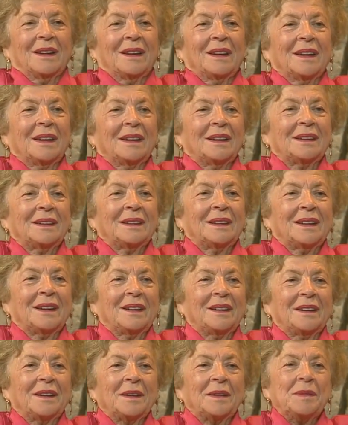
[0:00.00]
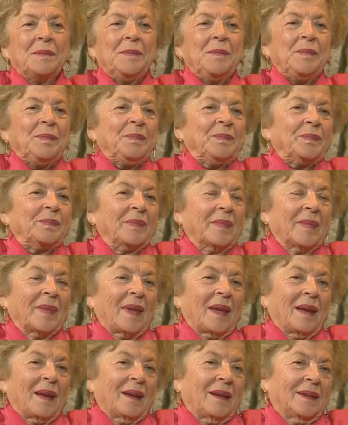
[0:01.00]
And uh,
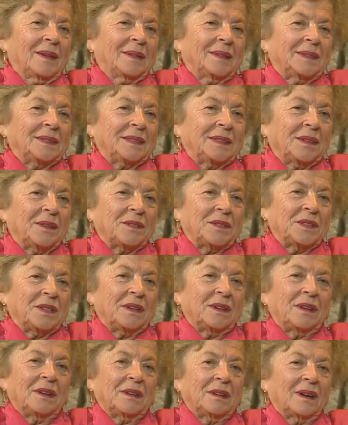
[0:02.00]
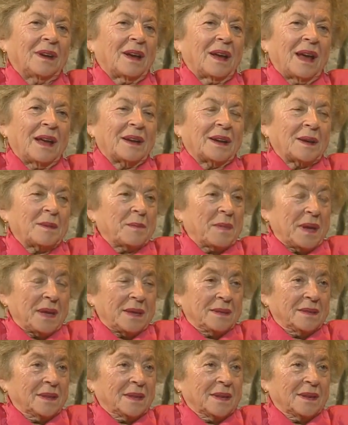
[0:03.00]
so she, I
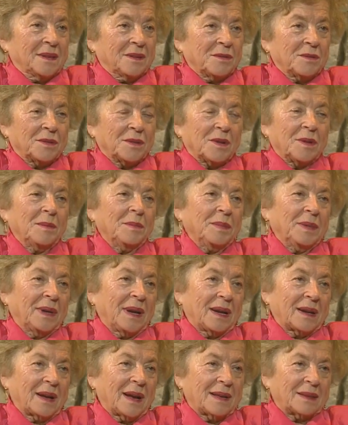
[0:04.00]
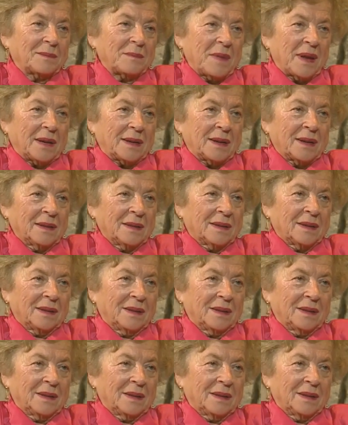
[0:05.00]
remained in Europe, and I got married.